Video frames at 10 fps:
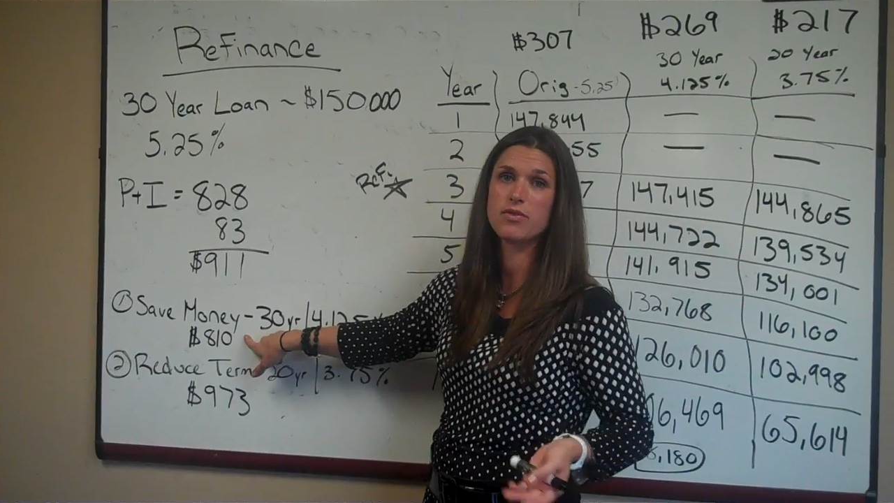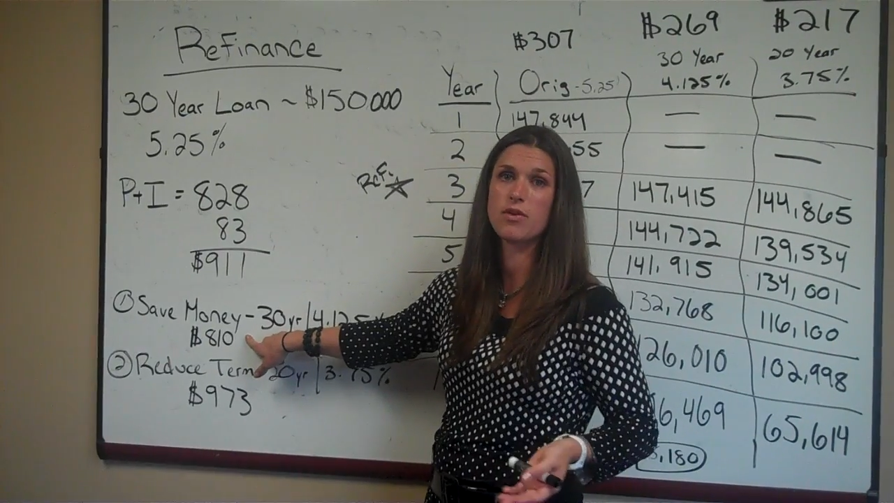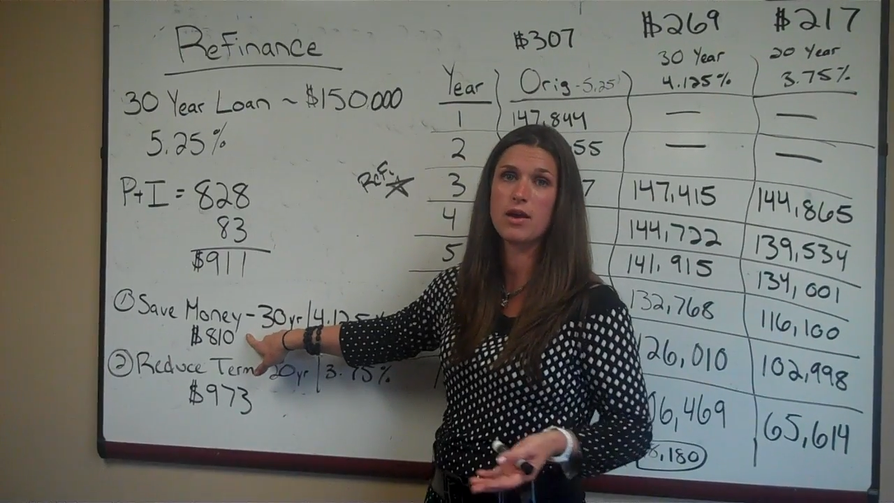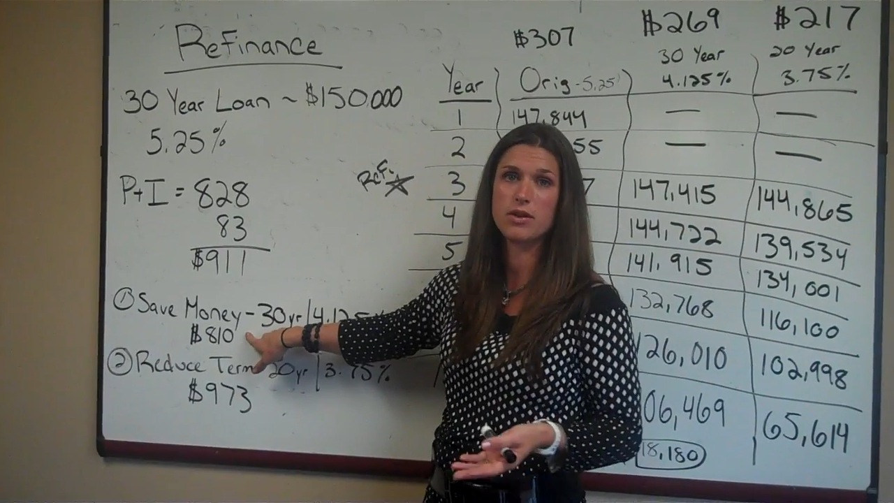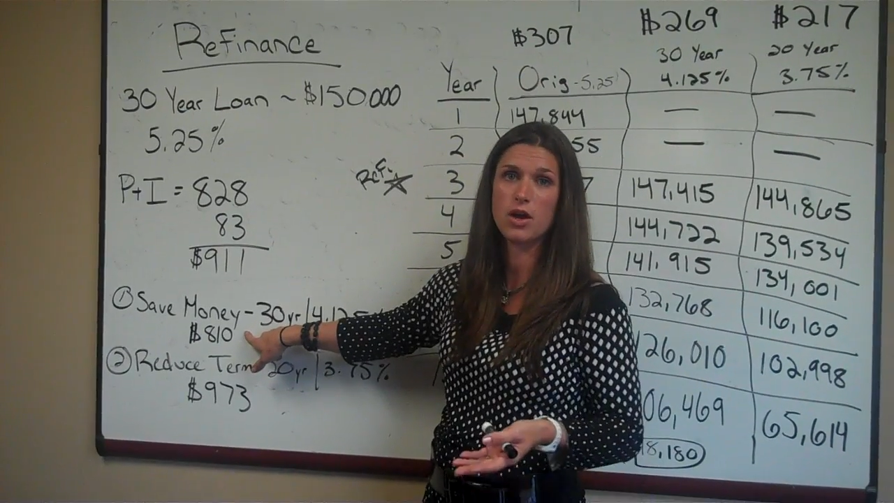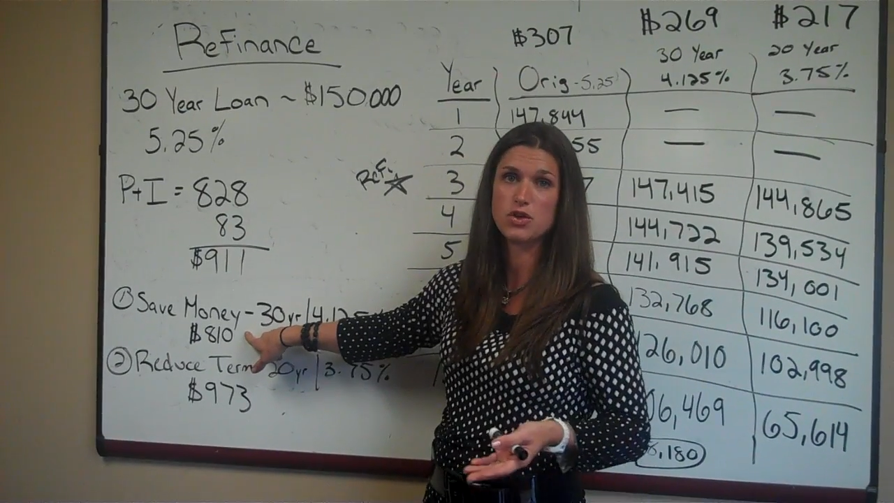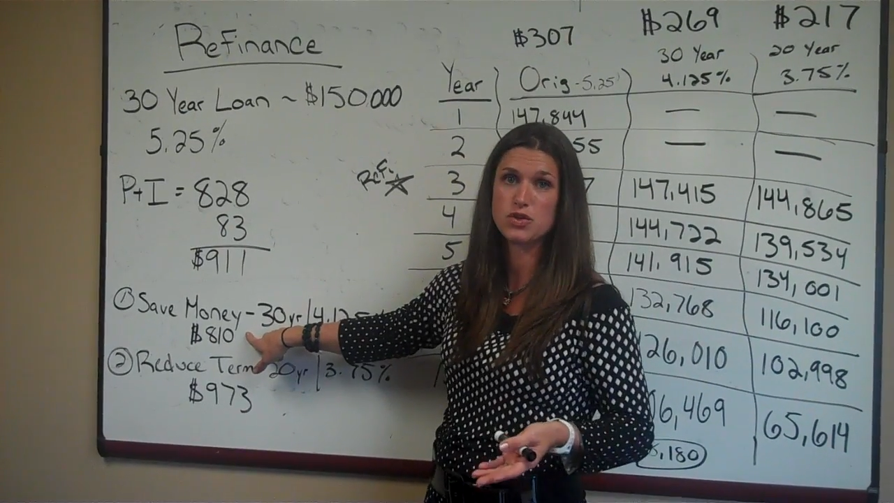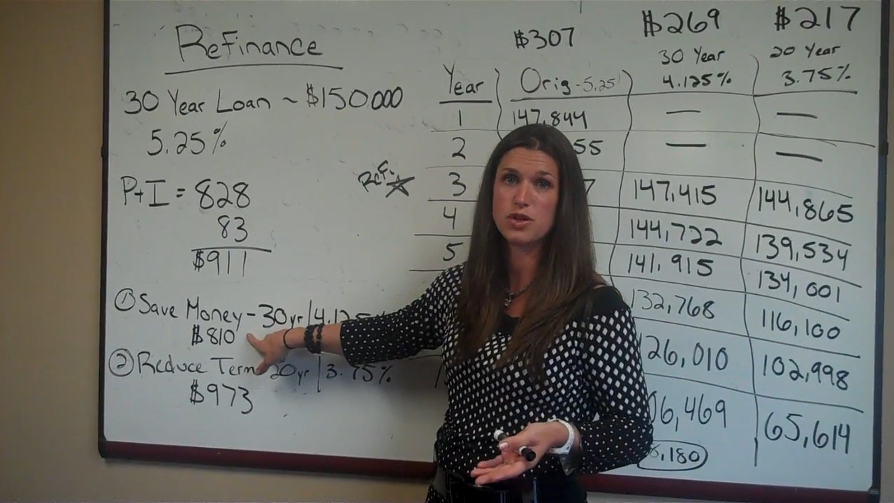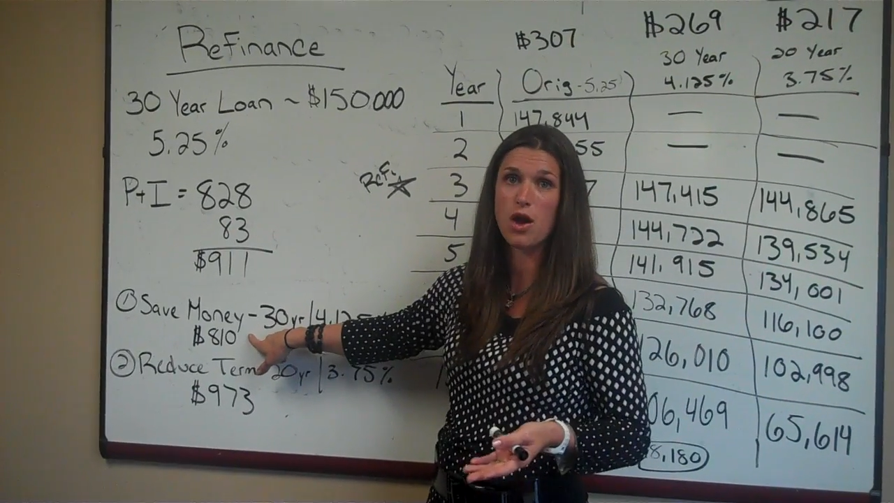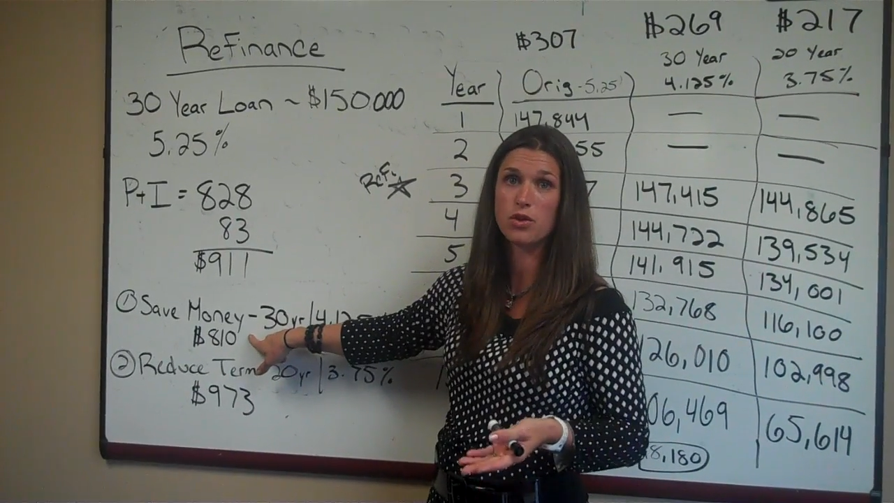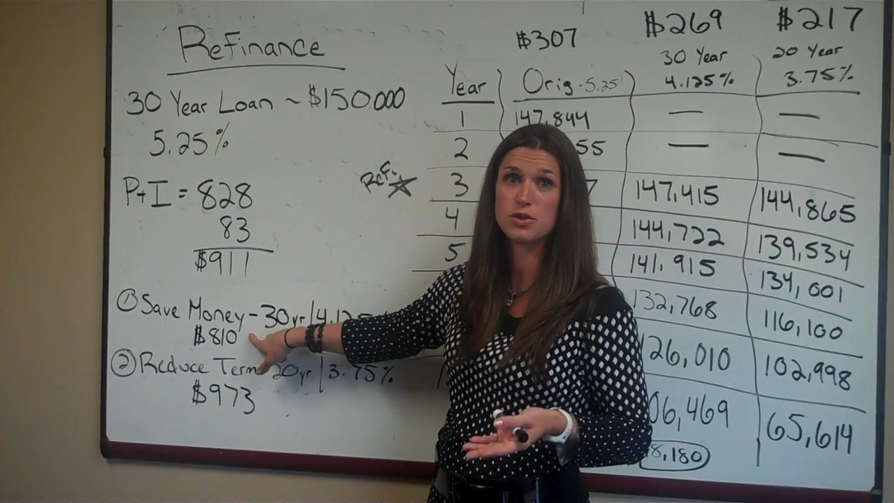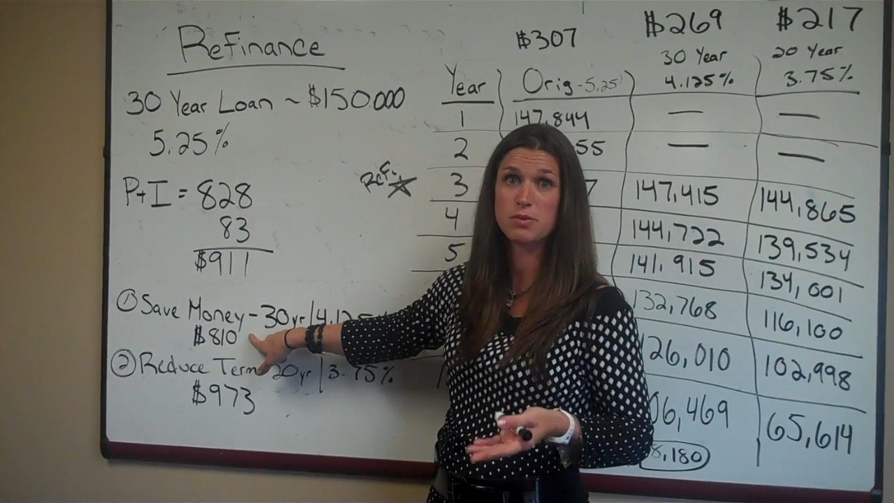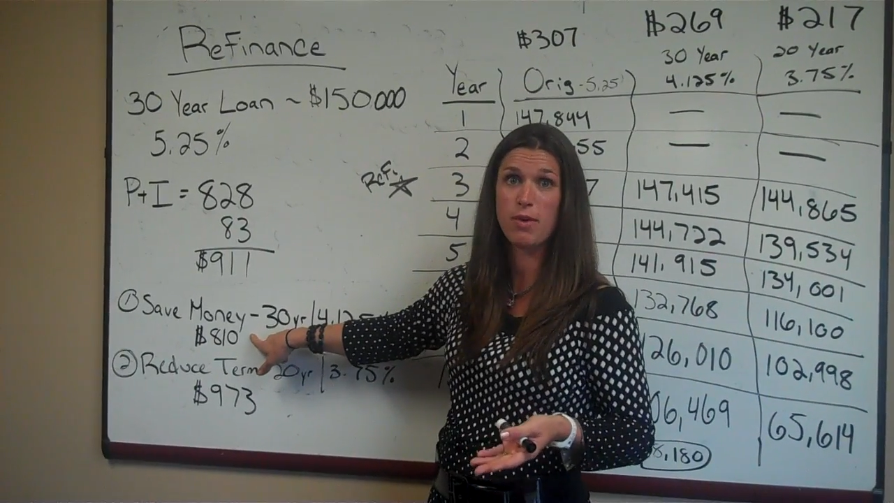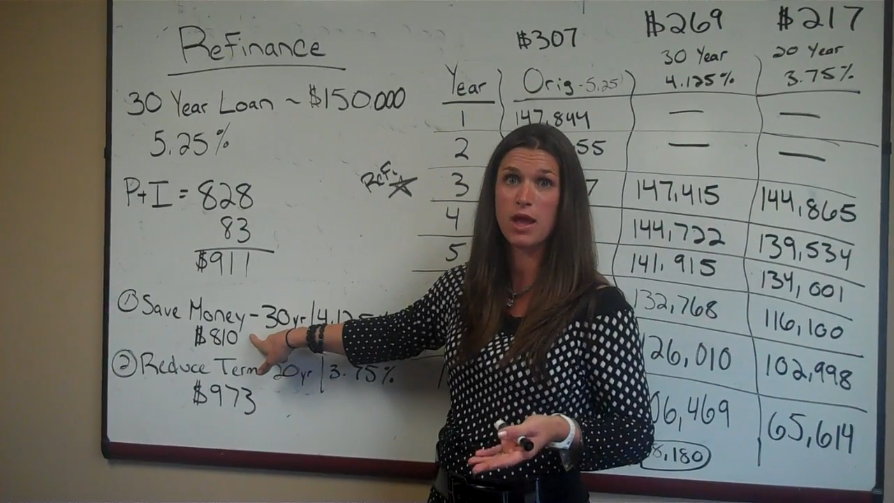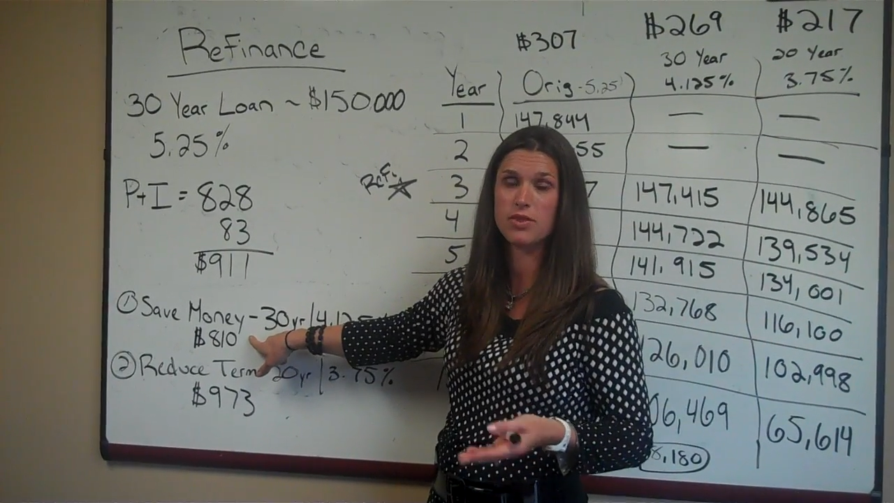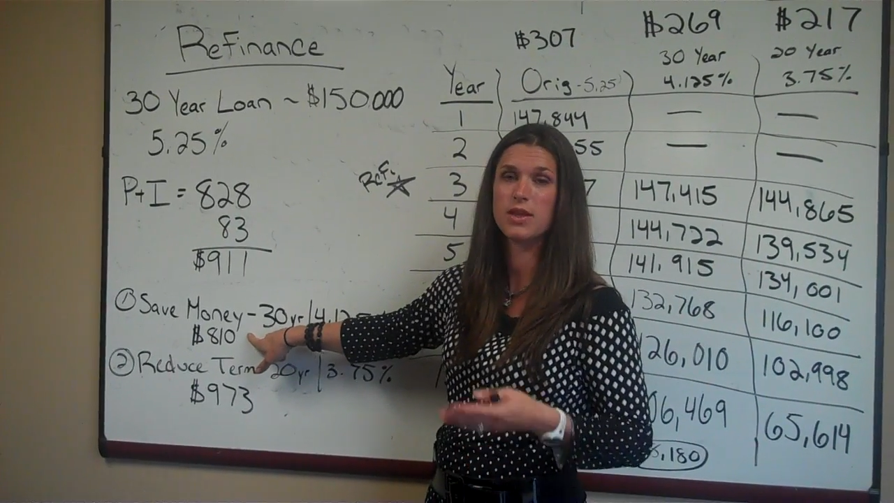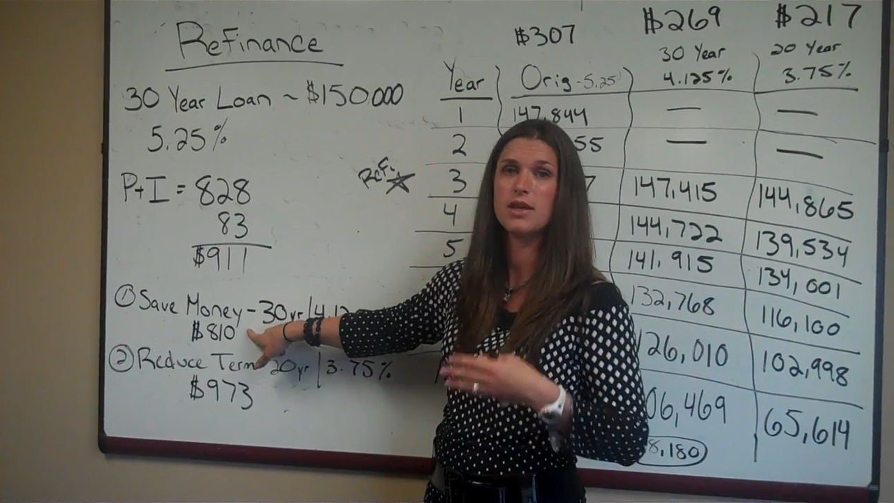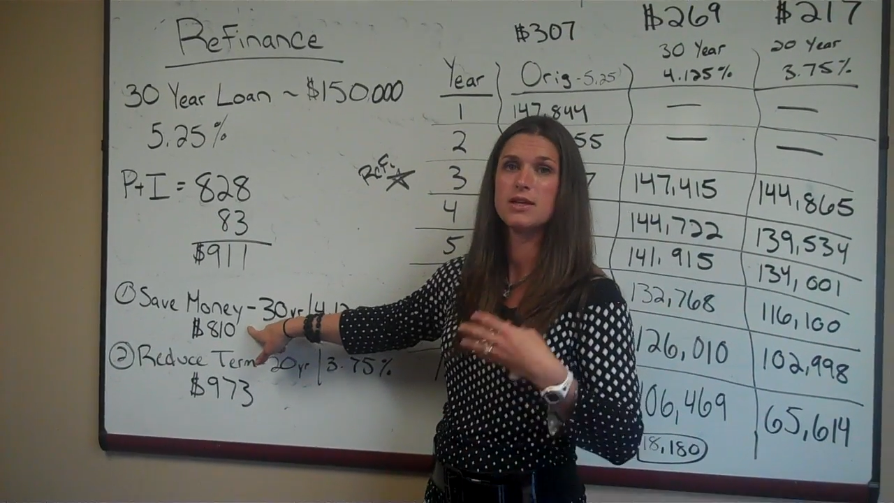around $100 a month.